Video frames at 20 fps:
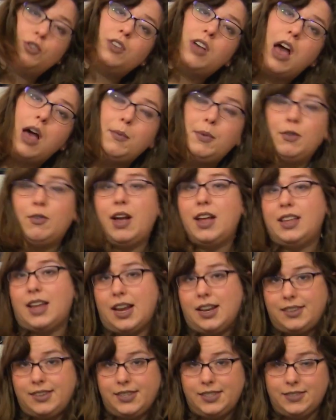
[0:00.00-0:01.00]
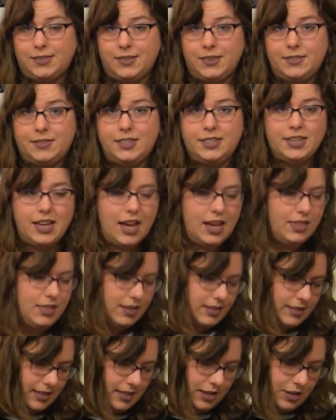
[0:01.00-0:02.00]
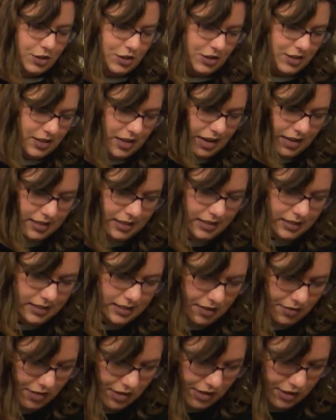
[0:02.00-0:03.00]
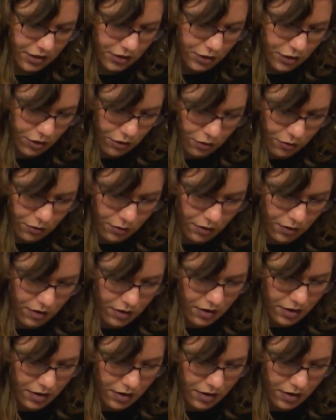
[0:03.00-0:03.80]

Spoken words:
copyright 1959. This edition's 1972.